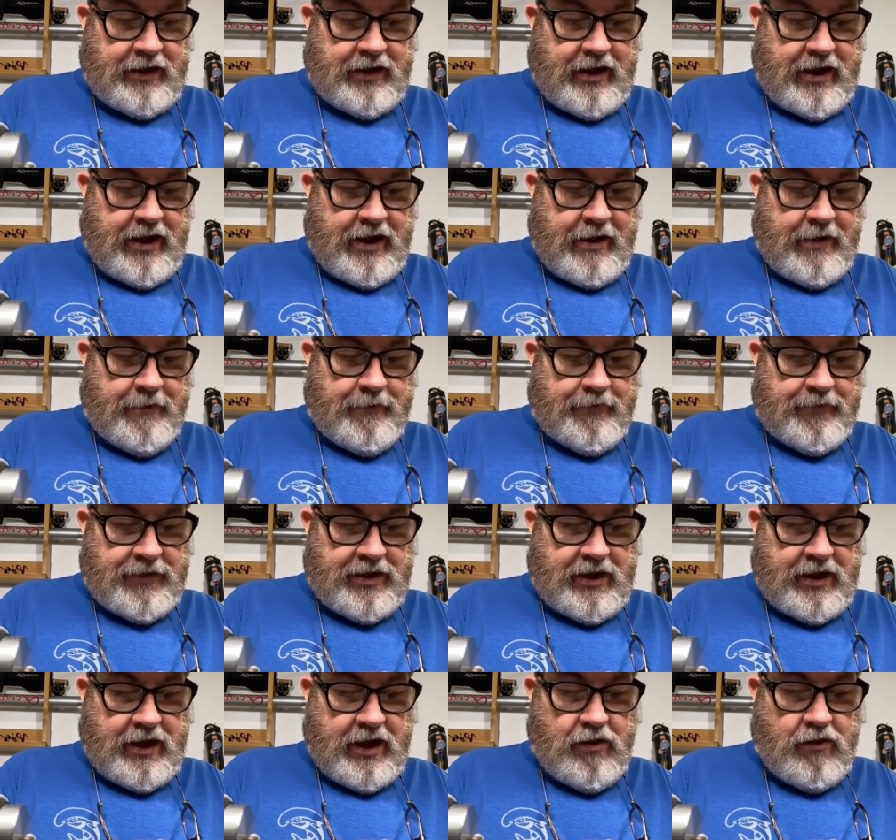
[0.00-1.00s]
a
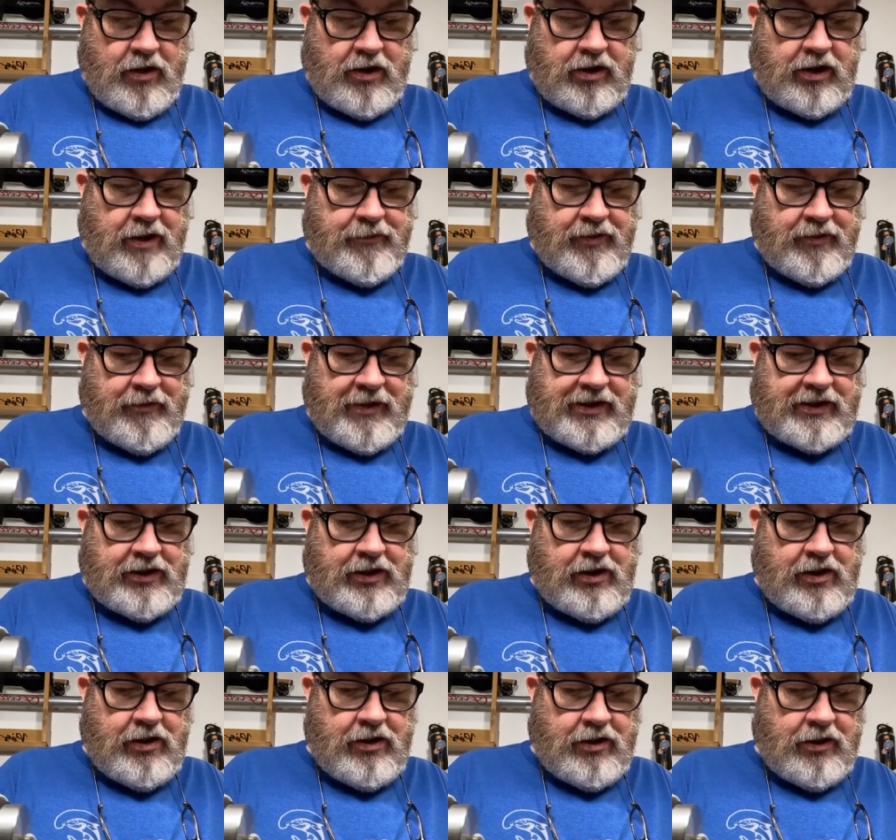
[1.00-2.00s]
clump of
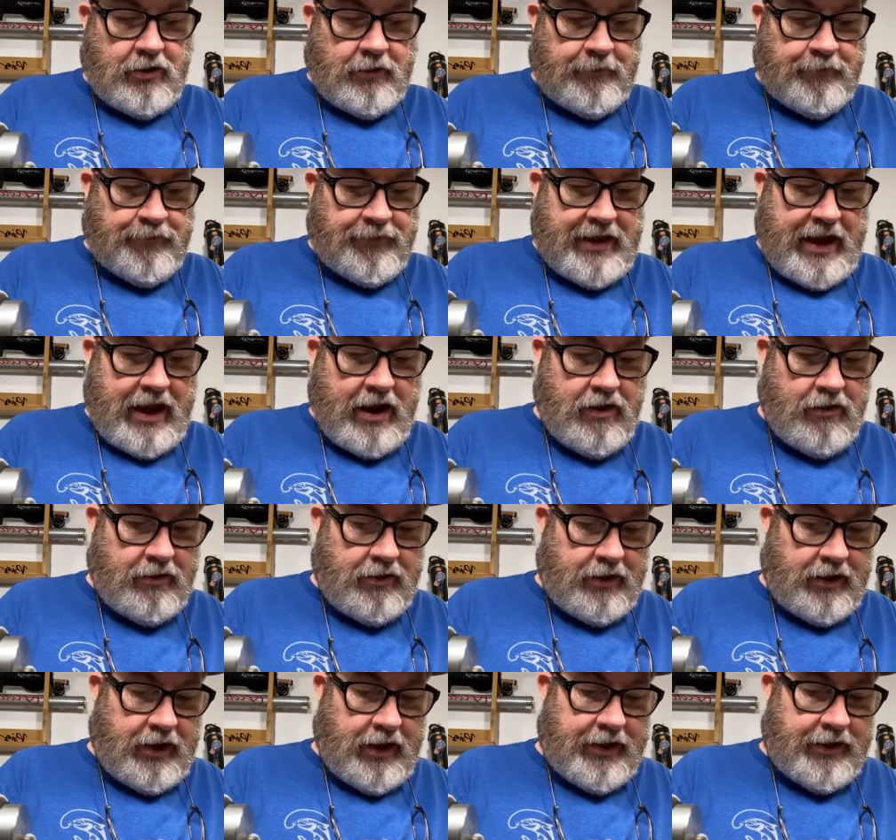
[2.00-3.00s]
material. Now,
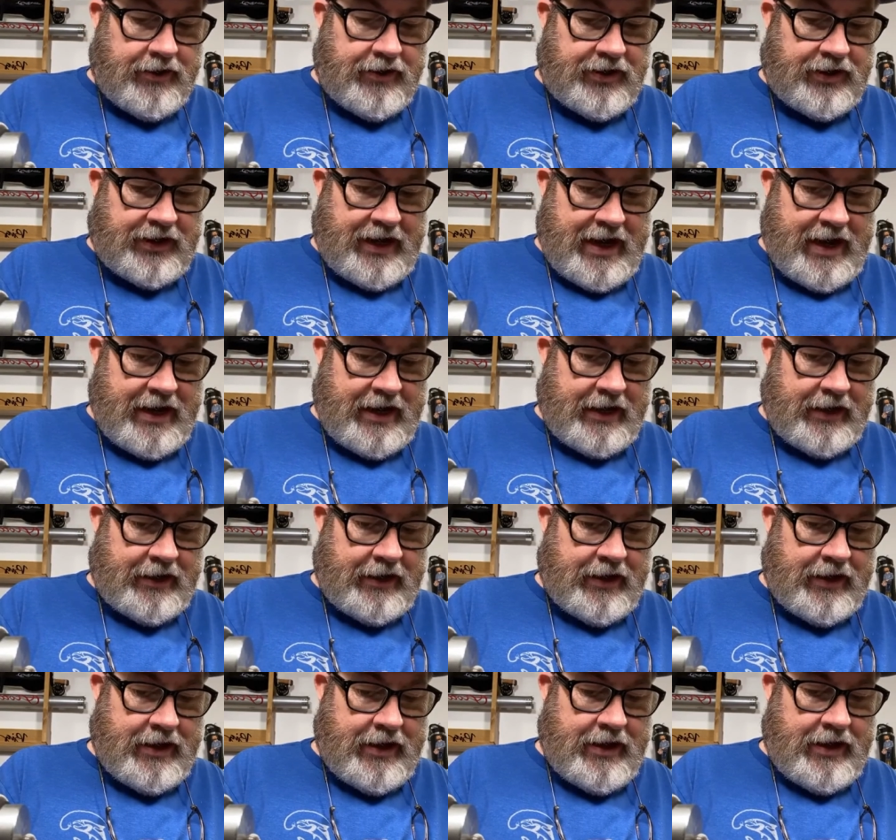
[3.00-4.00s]

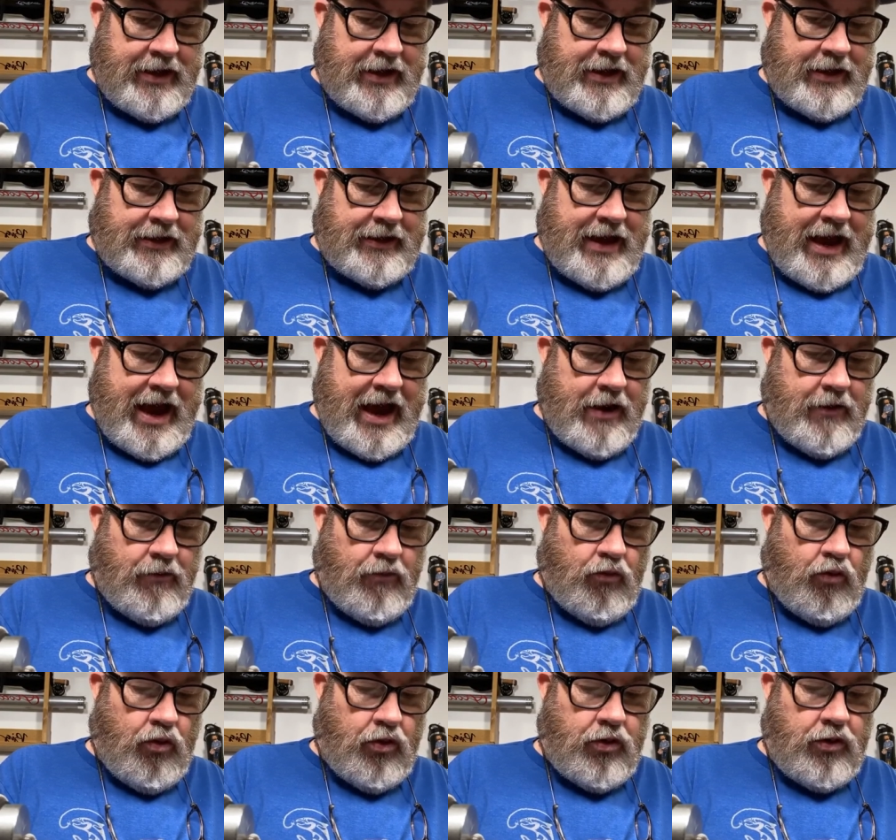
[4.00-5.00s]
understand that
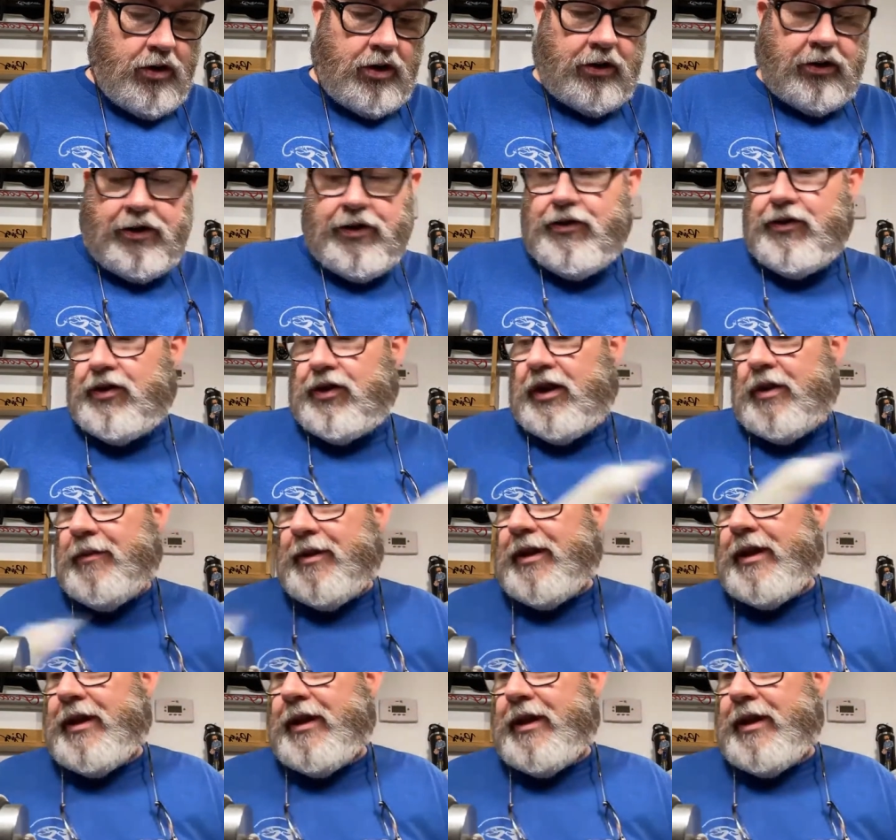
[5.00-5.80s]
we're going to lose some